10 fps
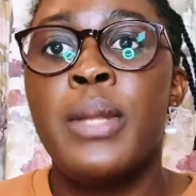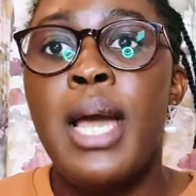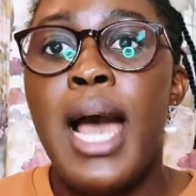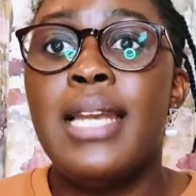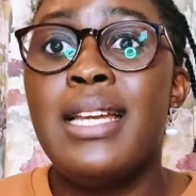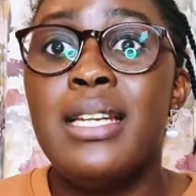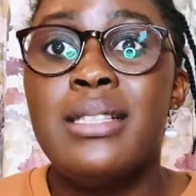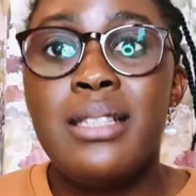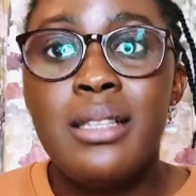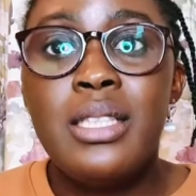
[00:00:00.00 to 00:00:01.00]
And then
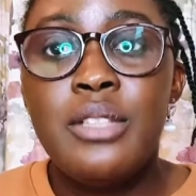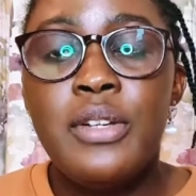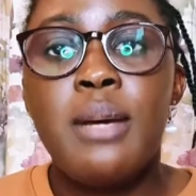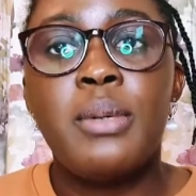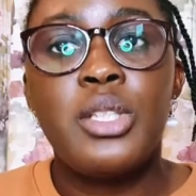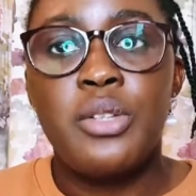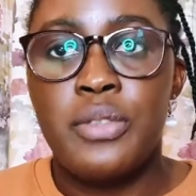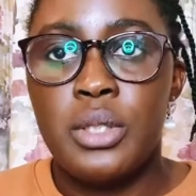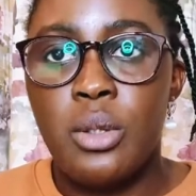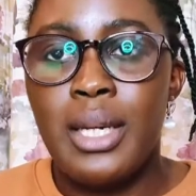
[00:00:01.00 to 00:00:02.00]
there's a different application for
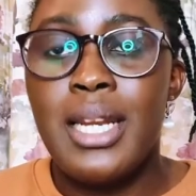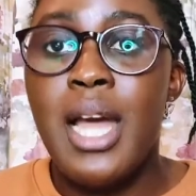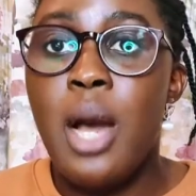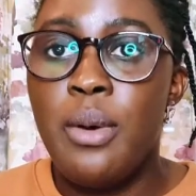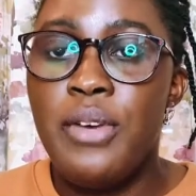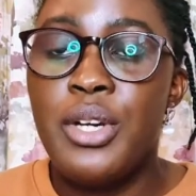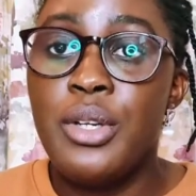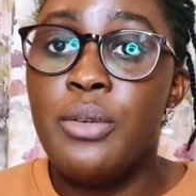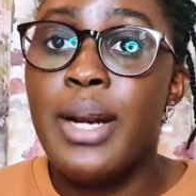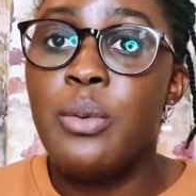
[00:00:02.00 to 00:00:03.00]
Scotland. However, you're going
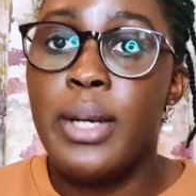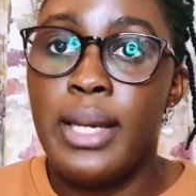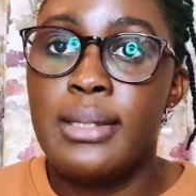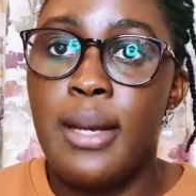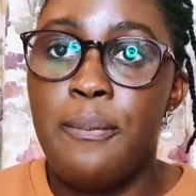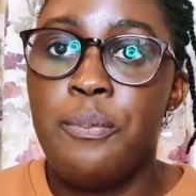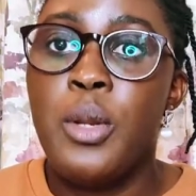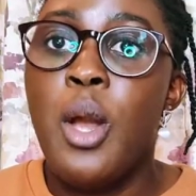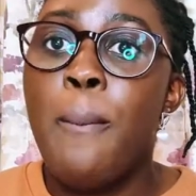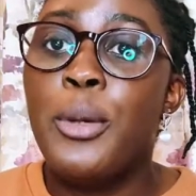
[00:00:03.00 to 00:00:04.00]
to write one exam,
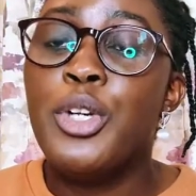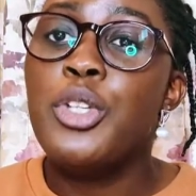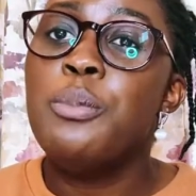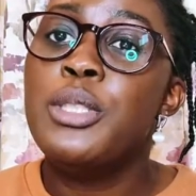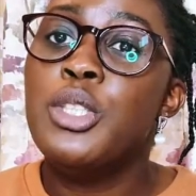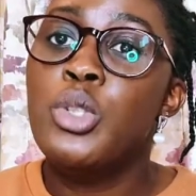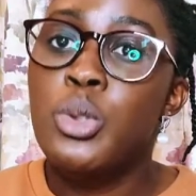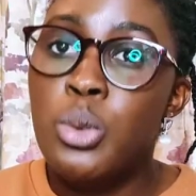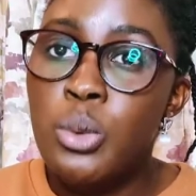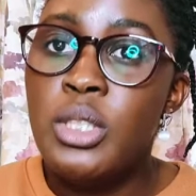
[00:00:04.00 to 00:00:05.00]
but you're going to put in
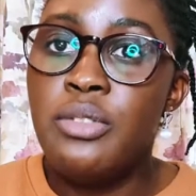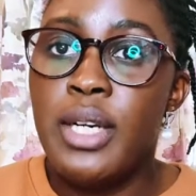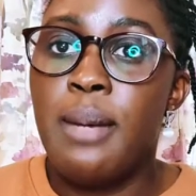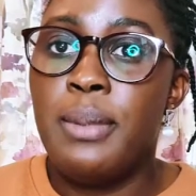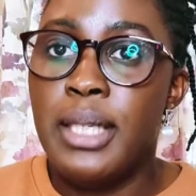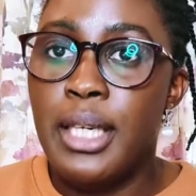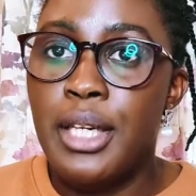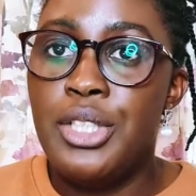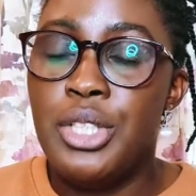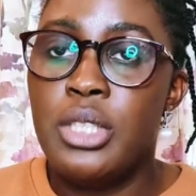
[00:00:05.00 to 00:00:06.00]
two different
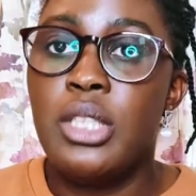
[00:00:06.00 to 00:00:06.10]
applications.